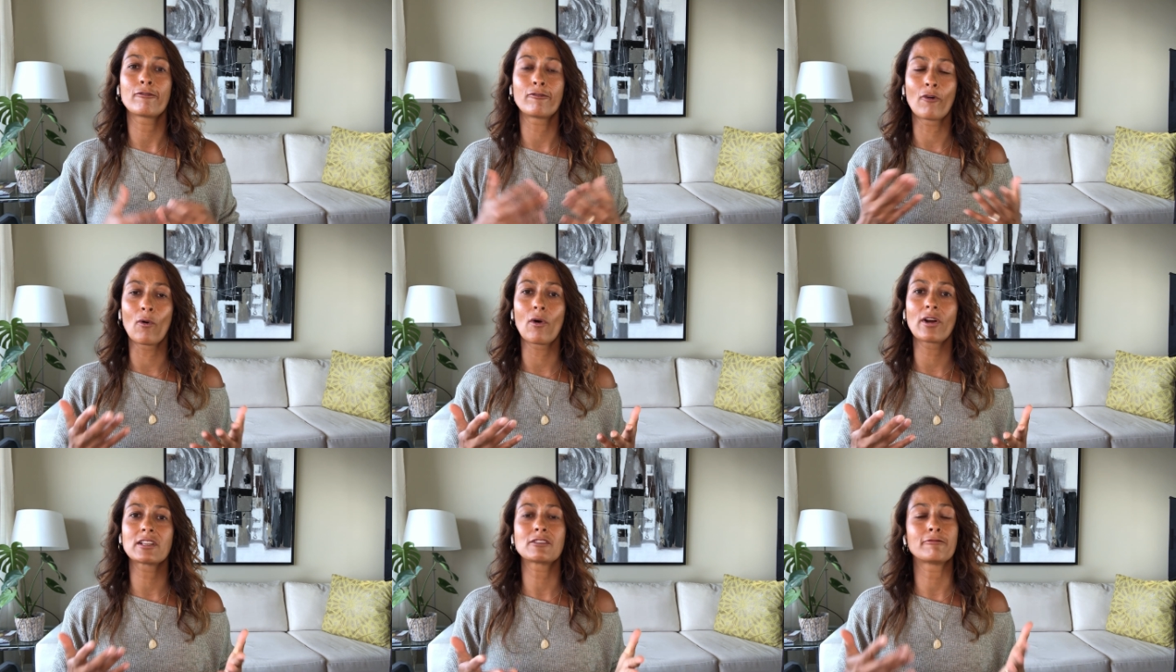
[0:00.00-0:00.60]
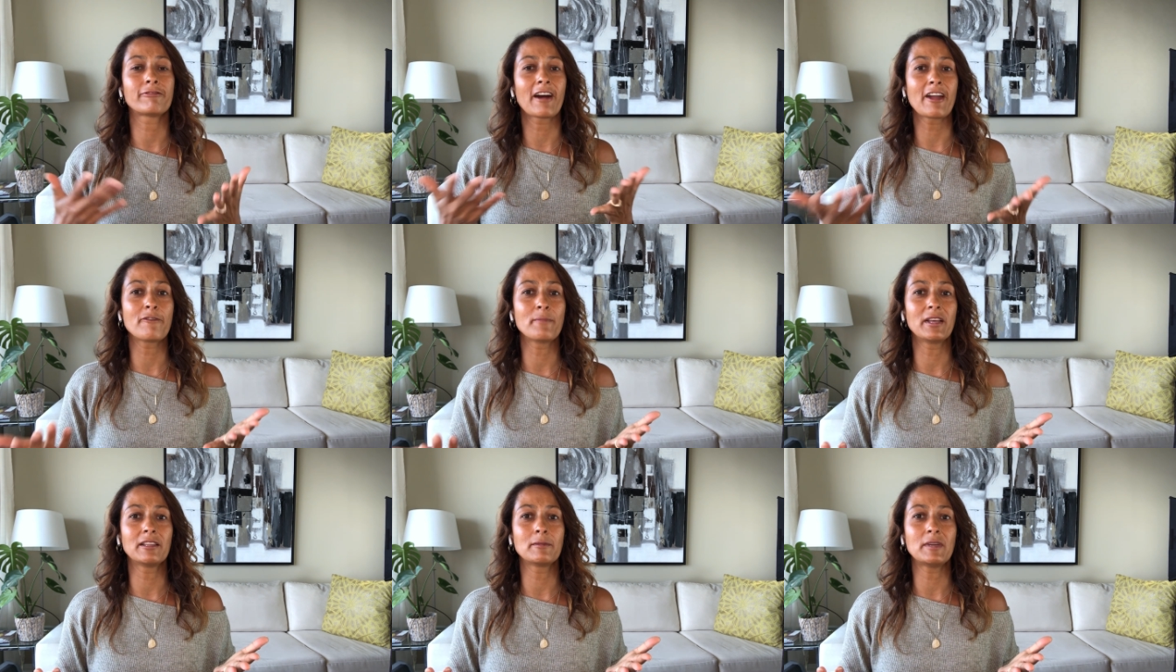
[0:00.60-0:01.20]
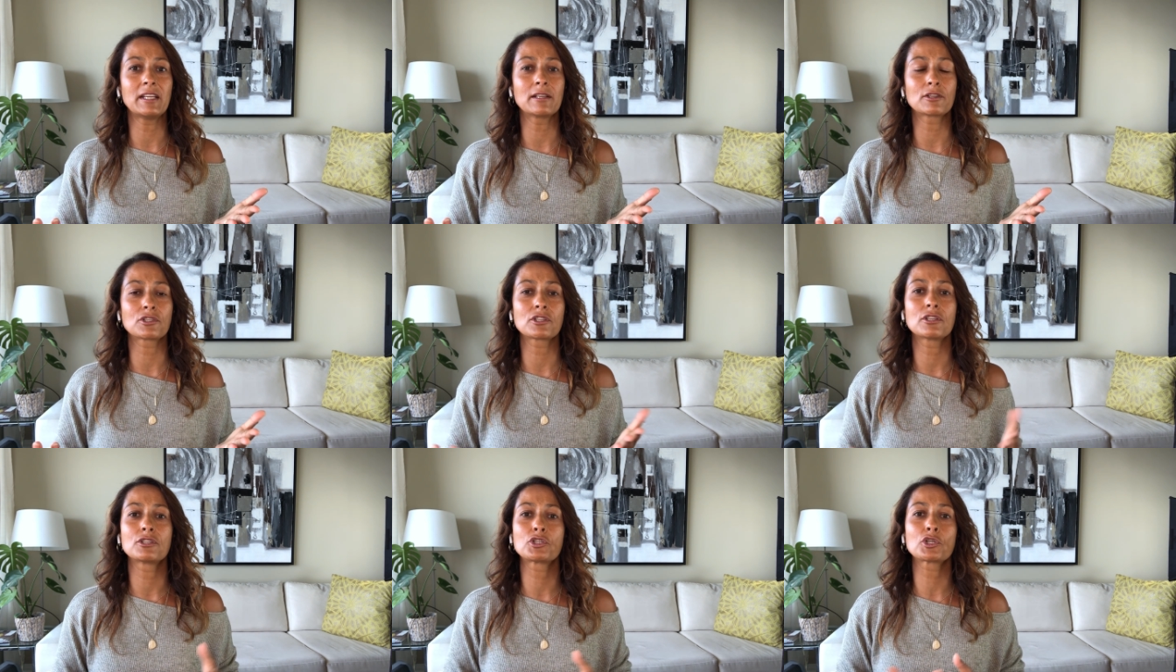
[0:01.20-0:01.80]
four to five
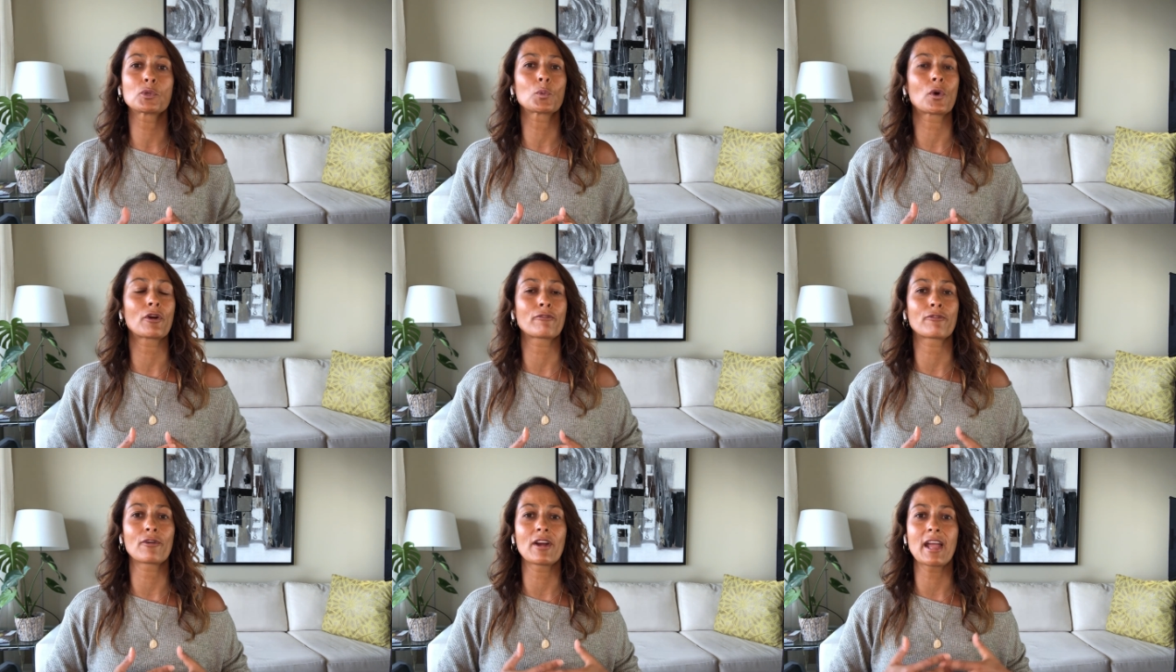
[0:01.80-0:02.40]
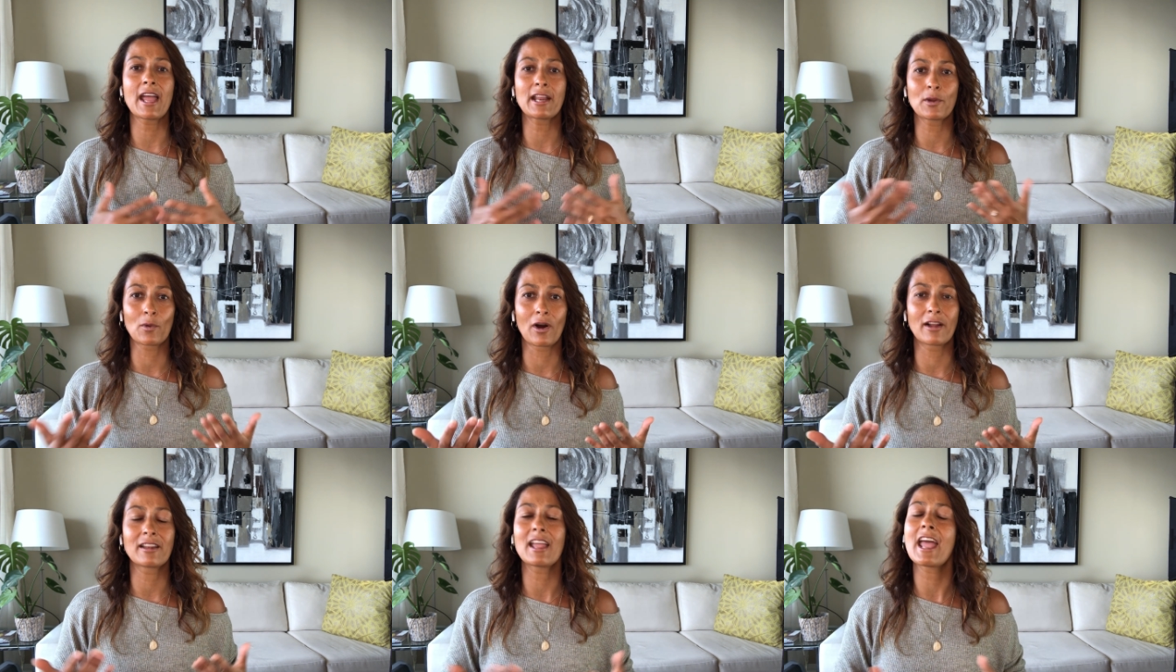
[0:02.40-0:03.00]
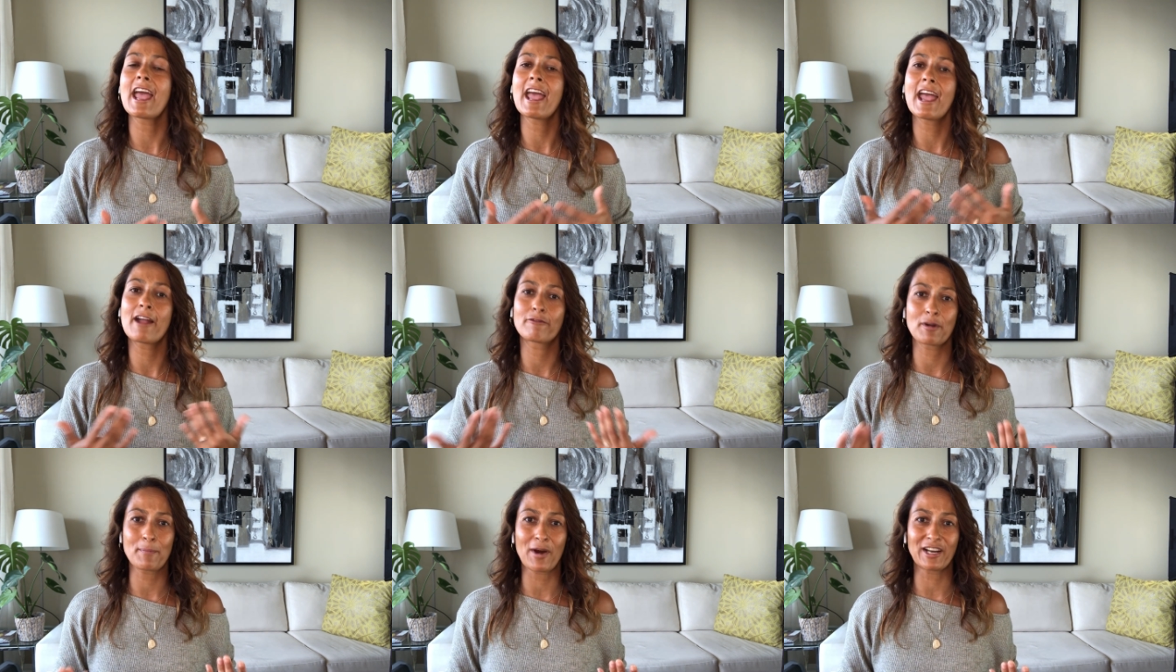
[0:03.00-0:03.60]
millimeters should work for anyone,
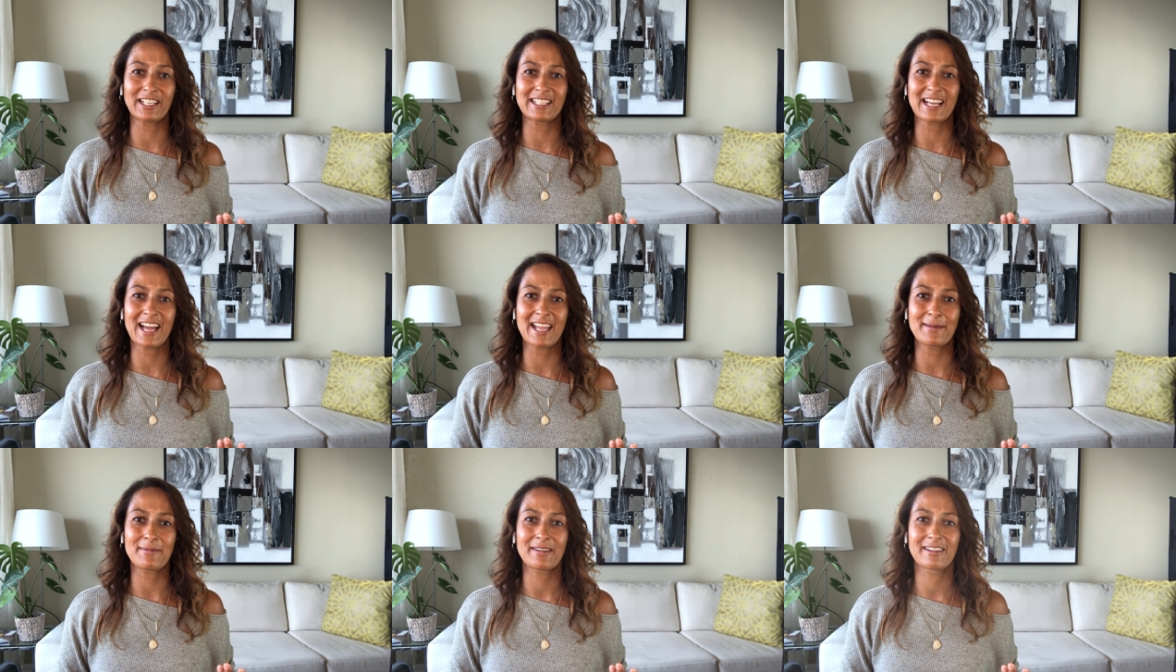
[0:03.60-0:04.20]
everybody type.